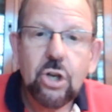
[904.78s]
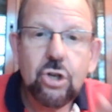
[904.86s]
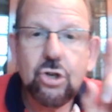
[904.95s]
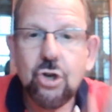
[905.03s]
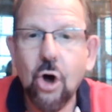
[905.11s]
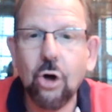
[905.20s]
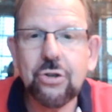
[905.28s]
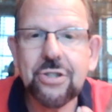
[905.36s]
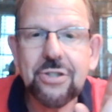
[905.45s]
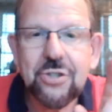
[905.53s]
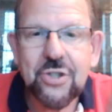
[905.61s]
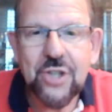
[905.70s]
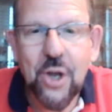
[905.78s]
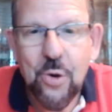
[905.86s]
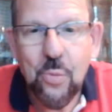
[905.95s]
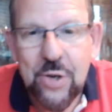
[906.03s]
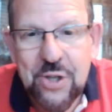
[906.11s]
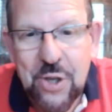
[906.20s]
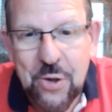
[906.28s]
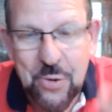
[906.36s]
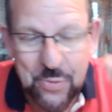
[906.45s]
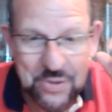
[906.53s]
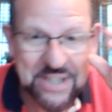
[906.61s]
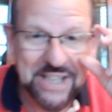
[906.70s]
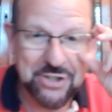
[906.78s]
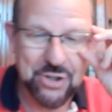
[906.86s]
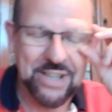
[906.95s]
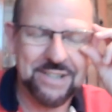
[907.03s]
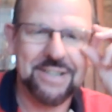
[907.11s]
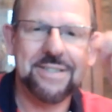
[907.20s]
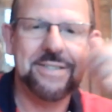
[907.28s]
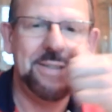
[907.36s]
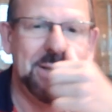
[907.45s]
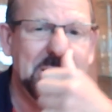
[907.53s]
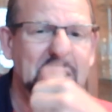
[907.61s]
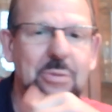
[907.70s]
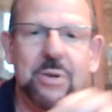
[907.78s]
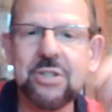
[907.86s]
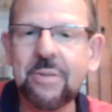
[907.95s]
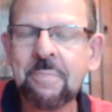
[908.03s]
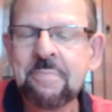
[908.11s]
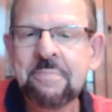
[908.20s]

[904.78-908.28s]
Not so with you, says Jesus. In other words,